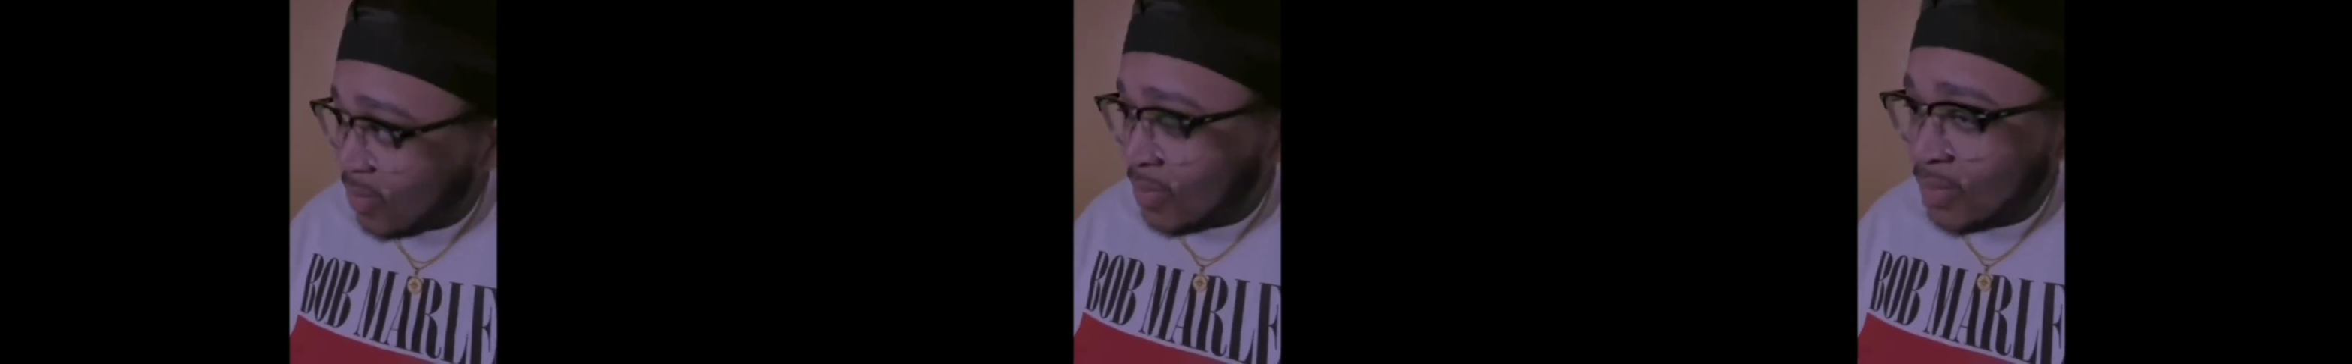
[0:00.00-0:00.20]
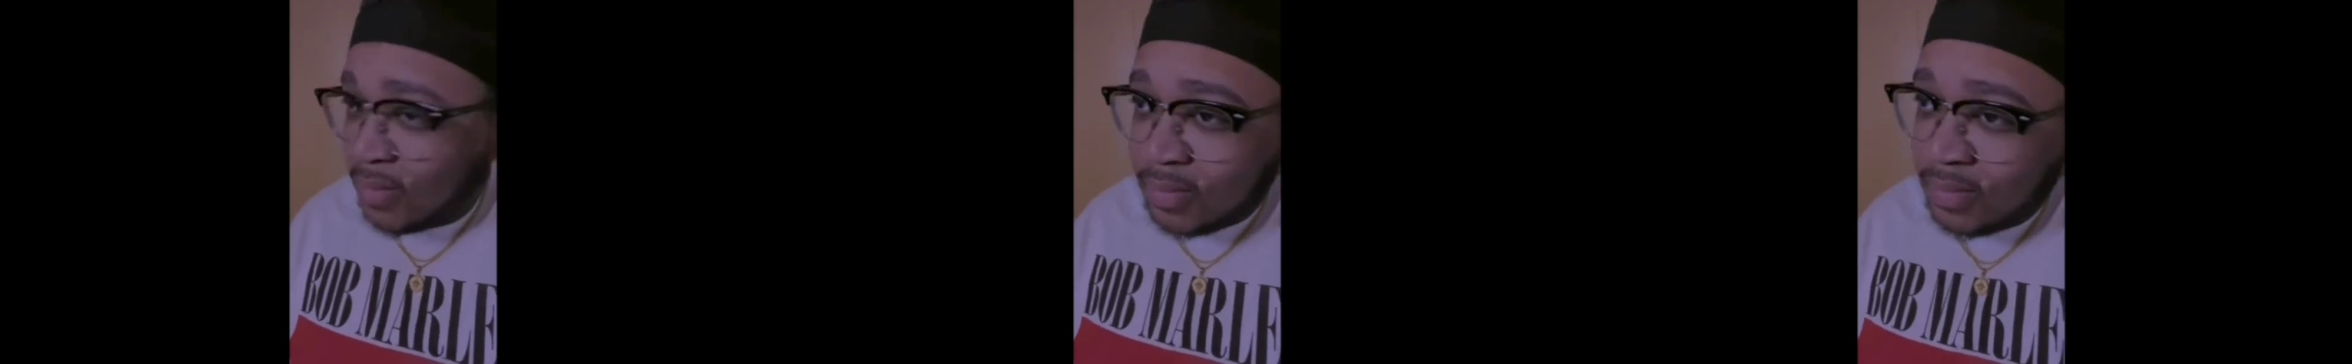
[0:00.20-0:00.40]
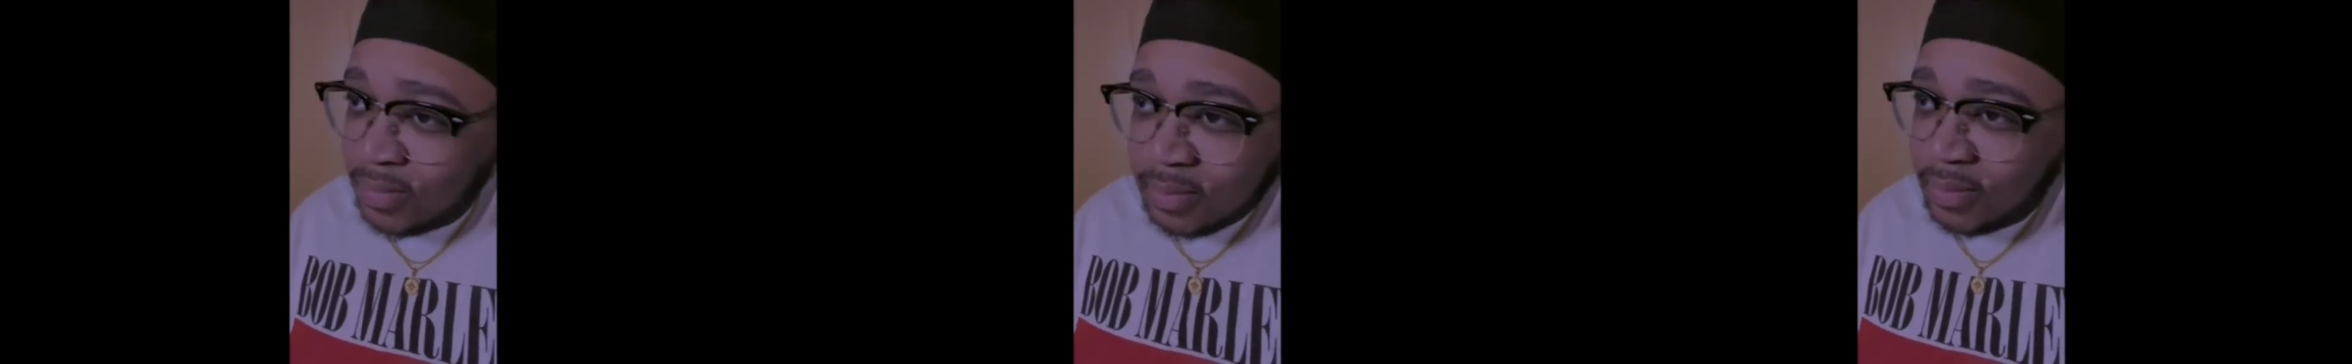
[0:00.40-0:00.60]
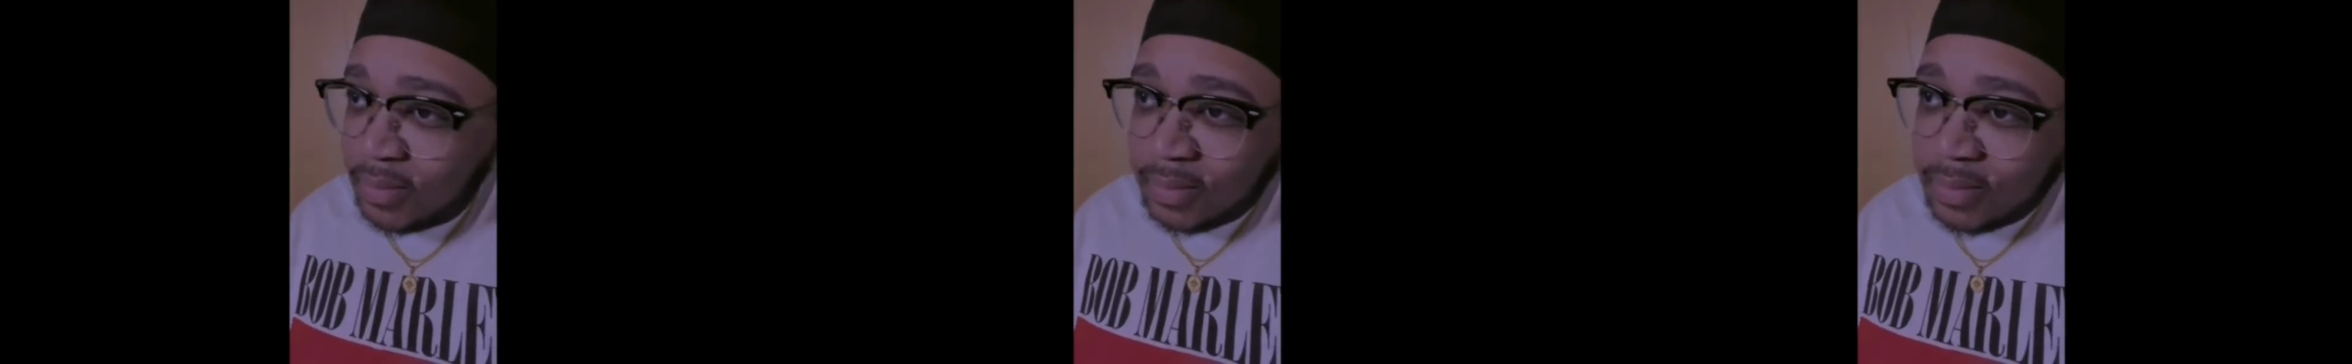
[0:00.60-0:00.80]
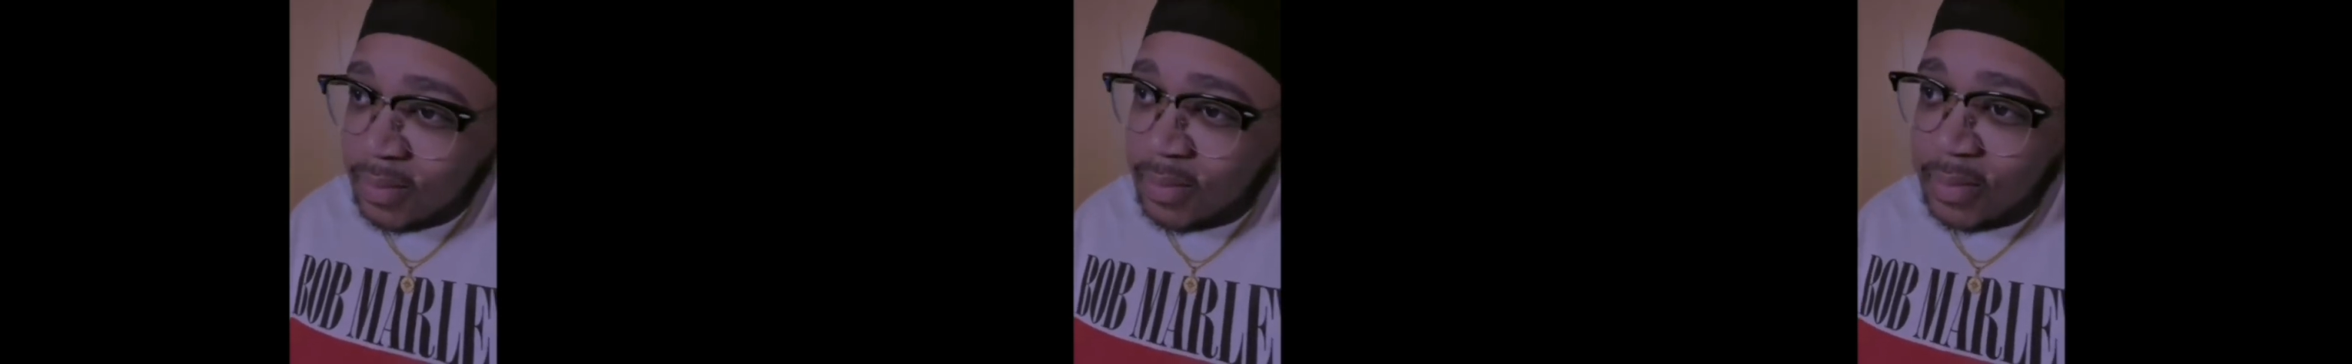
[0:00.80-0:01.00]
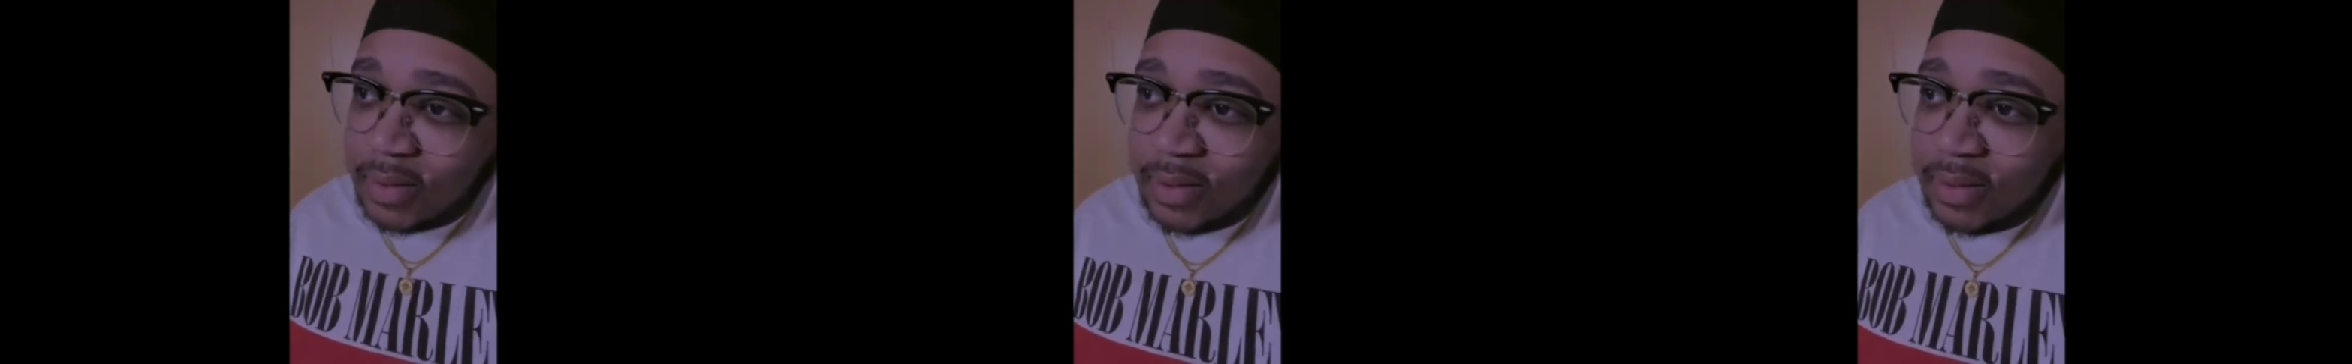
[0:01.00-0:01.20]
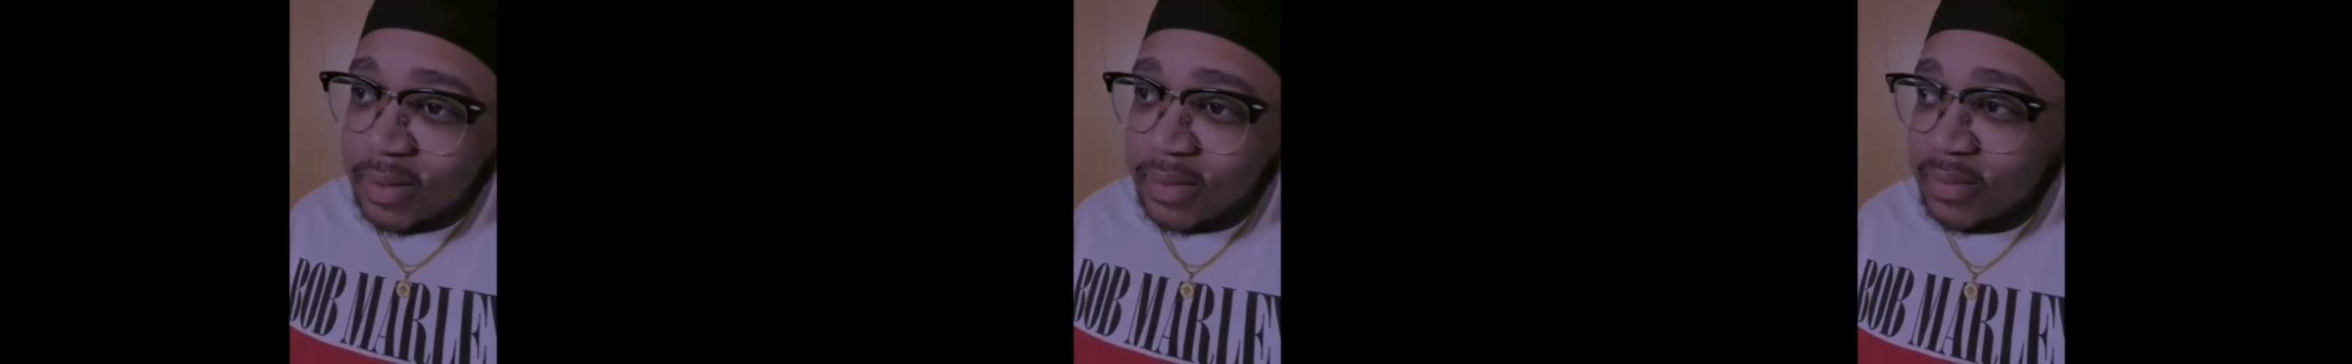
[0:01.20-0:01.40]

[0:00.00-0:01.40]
to take my body.